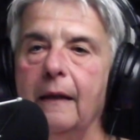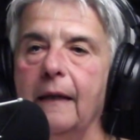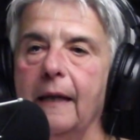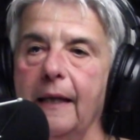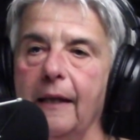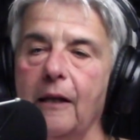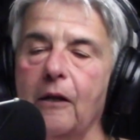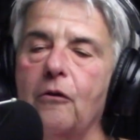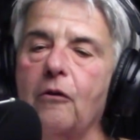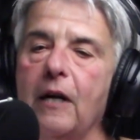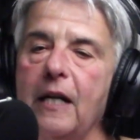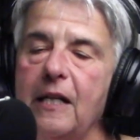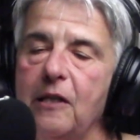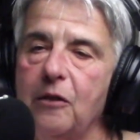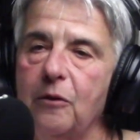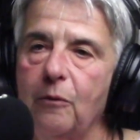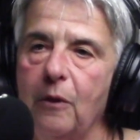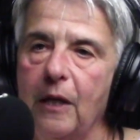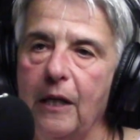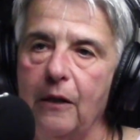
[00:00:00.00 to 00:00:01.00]
And the
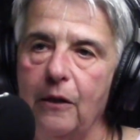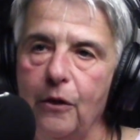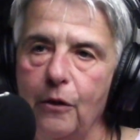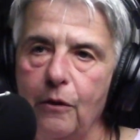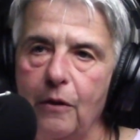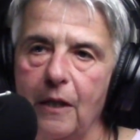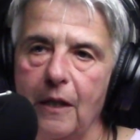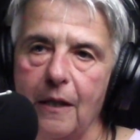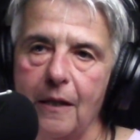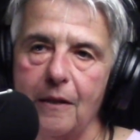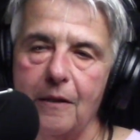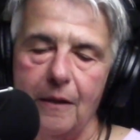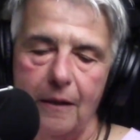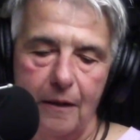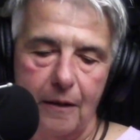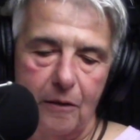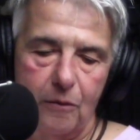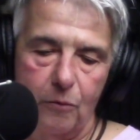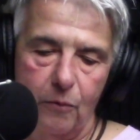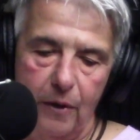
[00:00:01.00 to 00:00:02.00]
greatest way to do this
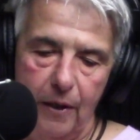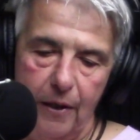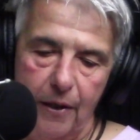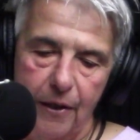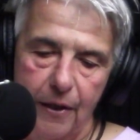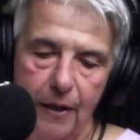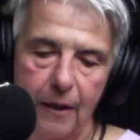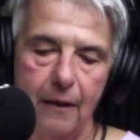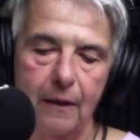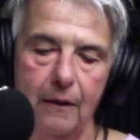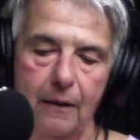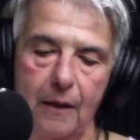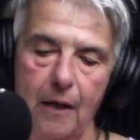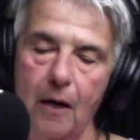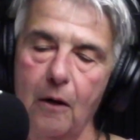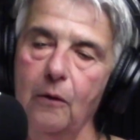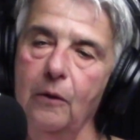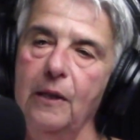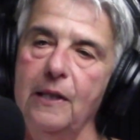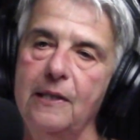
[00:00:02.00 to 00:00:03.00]
is with the
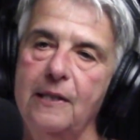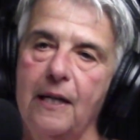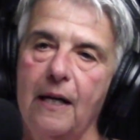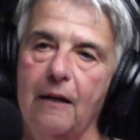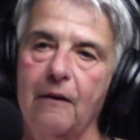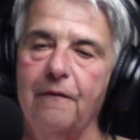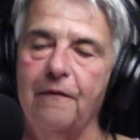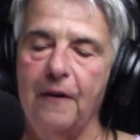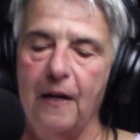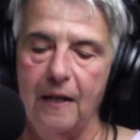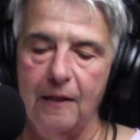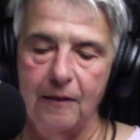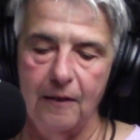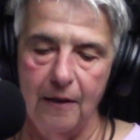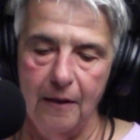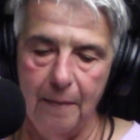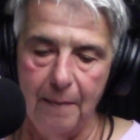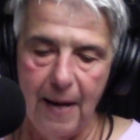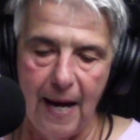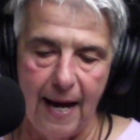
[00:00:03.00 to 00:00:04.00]
holy sacrifice
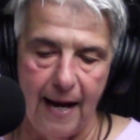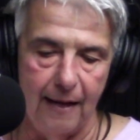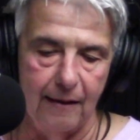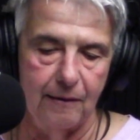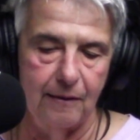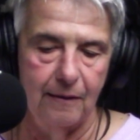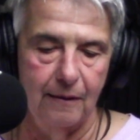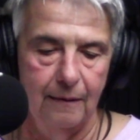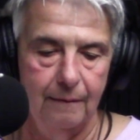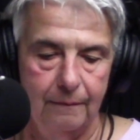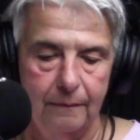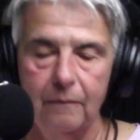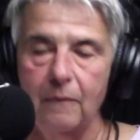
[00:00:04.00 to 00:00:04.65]
of the Mass,